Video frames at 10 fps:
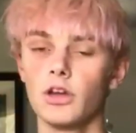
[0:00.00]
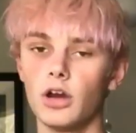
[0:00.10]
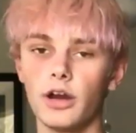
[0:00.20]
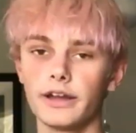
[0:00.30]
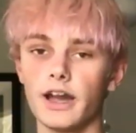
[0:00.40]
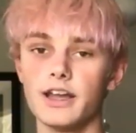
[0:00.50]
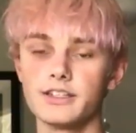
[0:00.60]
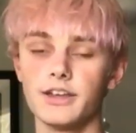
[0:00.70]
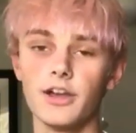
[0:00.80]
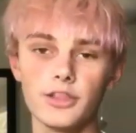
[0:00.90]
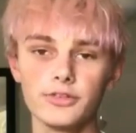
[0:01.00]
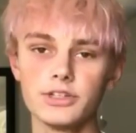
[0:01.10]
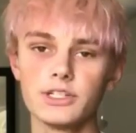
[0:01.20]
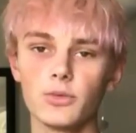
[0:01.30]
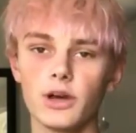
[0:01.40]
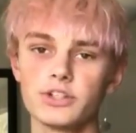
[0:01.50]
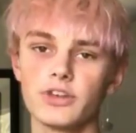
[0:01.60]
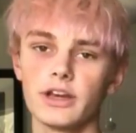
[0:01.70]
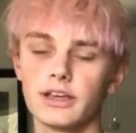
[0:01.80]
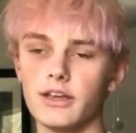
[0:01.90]
Alright guys, another reason why
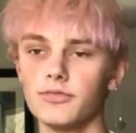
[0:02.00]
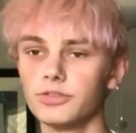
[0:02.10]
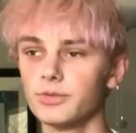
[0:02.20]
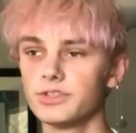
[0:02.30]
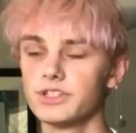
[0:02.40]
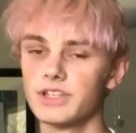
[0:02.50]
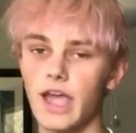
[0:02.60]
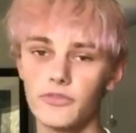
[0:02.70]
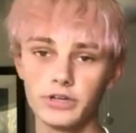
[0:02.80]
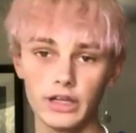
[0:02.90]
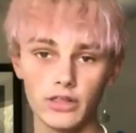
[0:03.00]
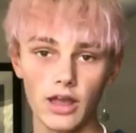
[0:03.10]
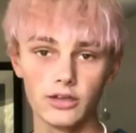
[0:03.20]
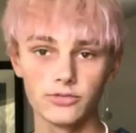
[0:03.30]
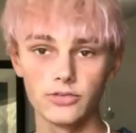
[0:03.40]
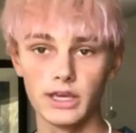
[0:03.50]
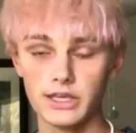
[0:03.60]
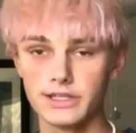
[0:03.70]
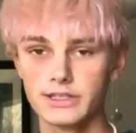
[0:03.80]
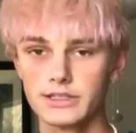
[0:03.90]
Shrek influences everyday life
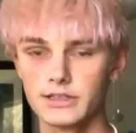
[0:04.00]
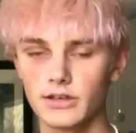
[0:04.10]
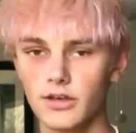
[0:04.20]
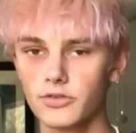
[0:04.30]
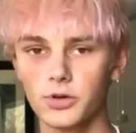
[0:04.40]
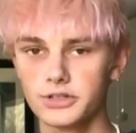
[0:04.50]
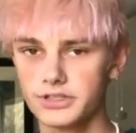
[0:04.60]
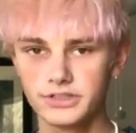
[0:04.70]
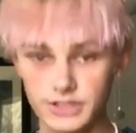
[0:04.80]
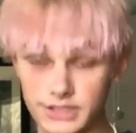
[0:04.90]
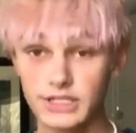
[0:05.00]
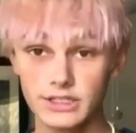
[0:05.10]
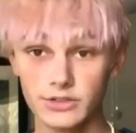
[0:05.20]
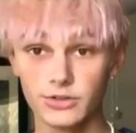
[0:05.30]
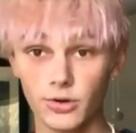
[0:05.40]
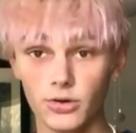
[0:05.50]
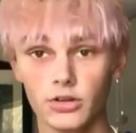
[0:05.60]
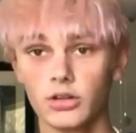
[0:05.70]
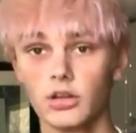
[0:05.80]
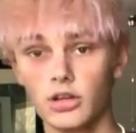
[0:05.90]
is, of course, disease control.
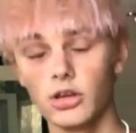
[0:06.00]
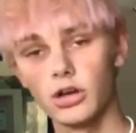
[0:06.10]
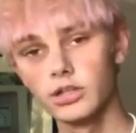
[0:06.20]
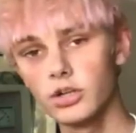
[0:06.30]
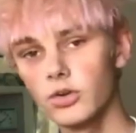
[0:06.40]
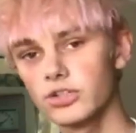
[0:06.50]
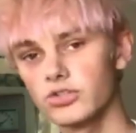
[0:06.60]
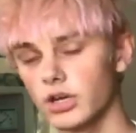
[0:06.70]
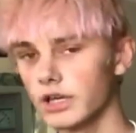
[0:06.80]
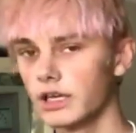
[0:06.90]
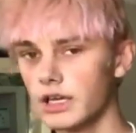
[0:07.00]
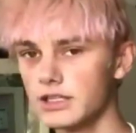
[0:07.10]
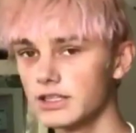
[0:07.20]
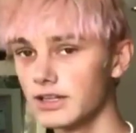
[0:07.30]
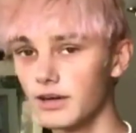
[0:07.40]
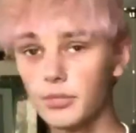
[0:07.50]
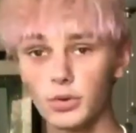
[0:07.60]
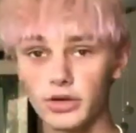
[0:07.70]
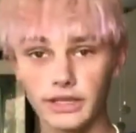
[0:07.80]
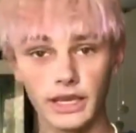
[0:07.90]
You know what Shrek is the
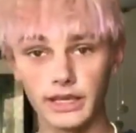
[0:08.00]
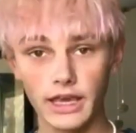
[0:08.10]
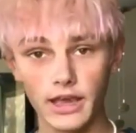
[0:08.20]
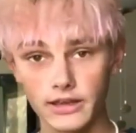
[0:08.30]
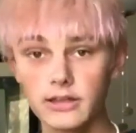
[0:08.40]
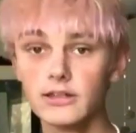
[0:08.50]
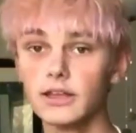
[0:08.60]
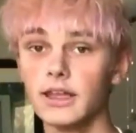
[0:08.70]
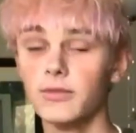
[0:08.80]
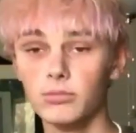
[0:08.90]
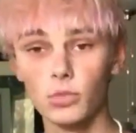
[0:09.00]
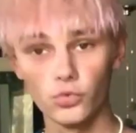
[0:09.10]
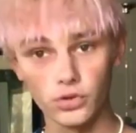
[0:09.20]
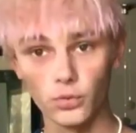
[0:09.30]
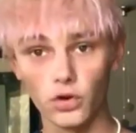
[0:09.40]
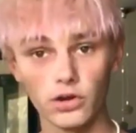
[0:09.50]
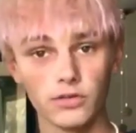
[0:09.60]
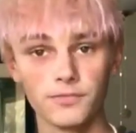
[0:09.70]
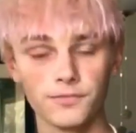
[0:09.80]
#1 king at in movie 1?